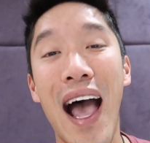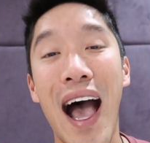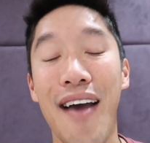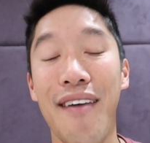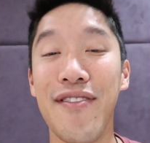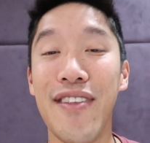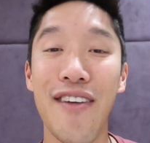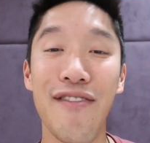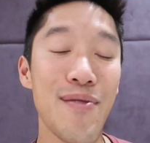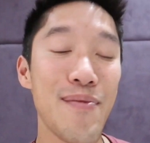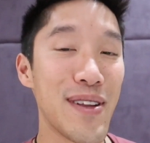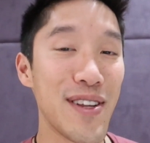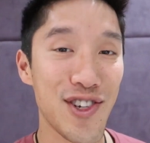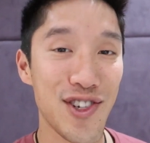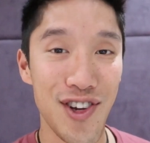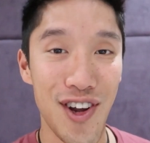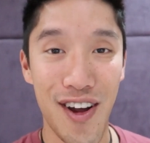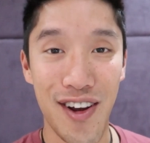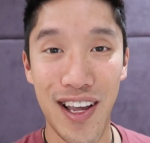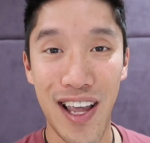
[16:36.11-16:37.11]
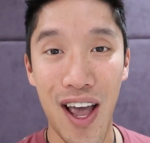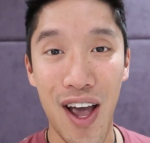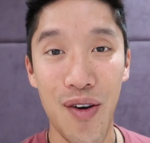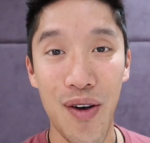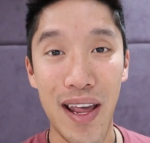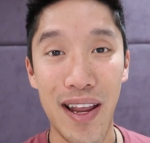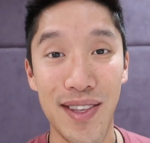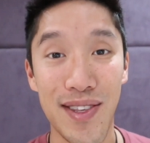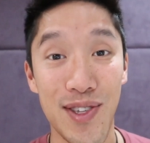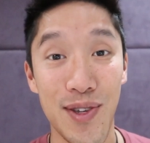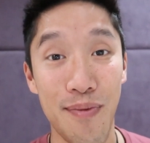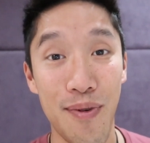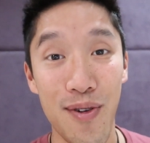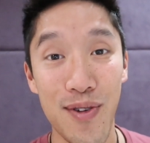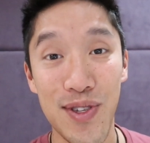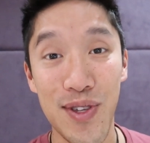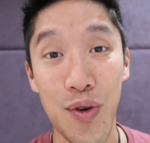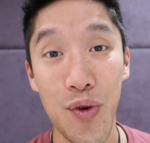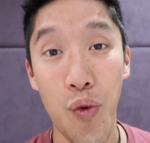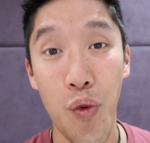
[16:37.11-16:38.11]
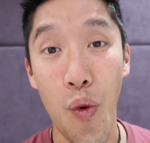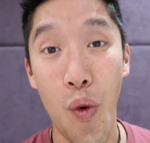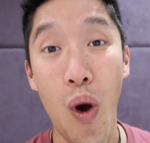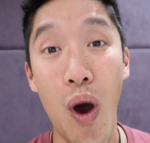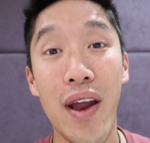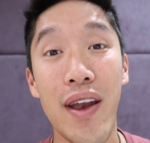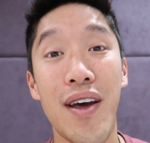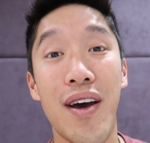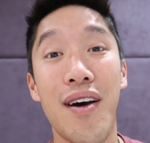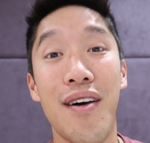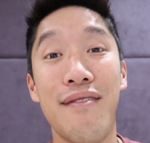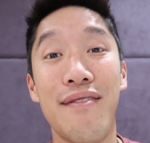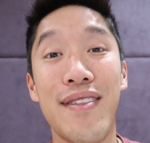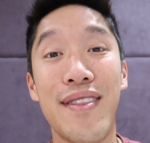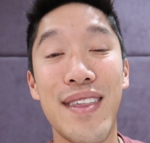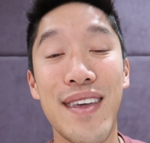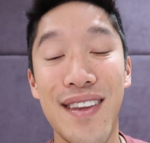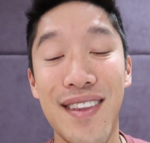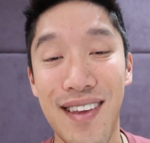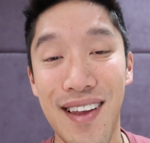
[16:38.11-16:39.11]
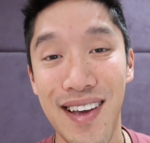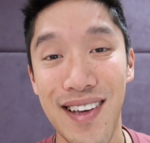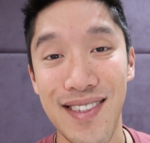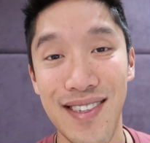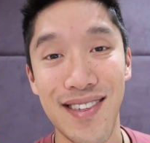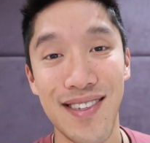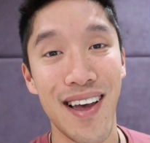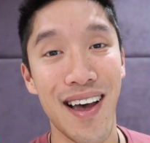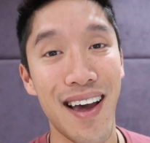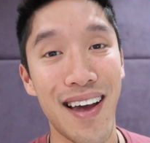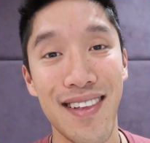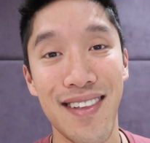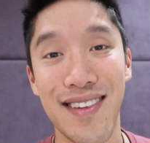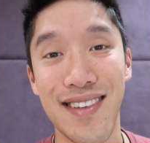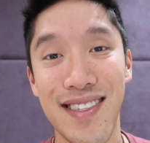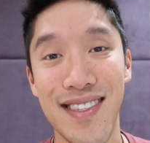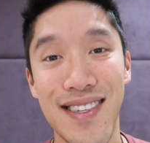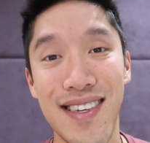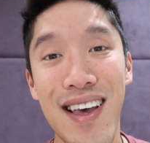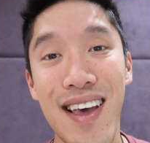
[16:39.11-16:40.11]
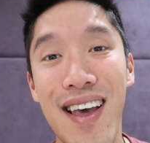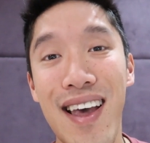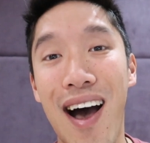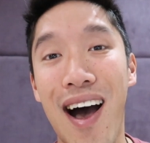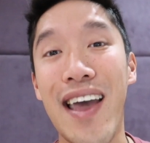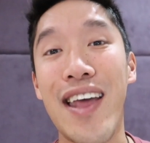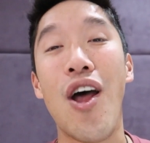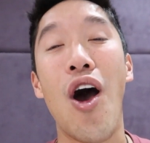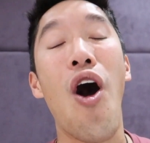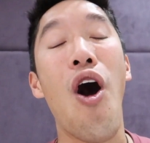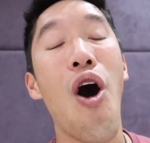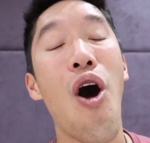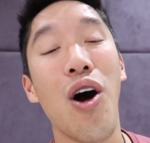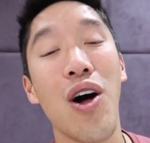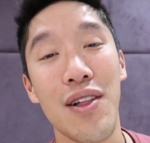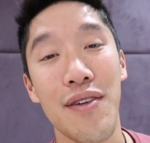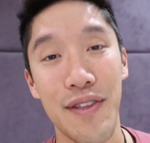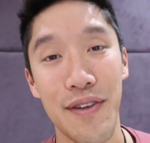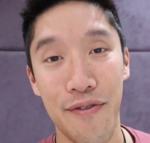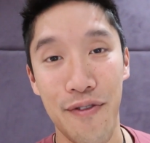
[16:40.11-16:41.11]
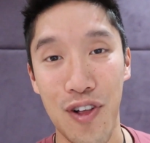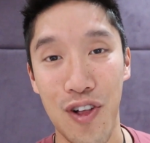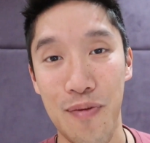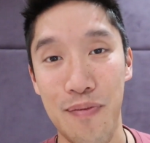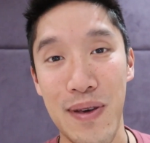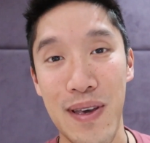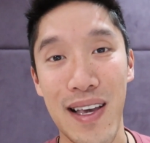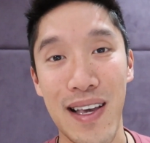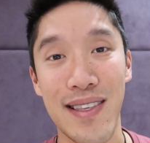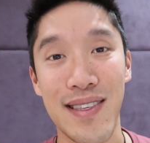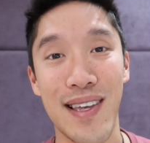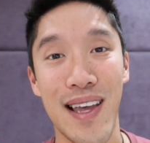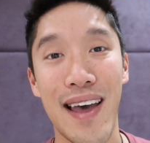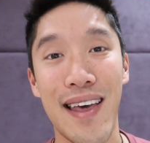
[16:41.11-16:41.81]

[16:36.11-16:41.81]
I've never been to Siargao, and it's supposedly one of the nicest islands in all of the Philippines.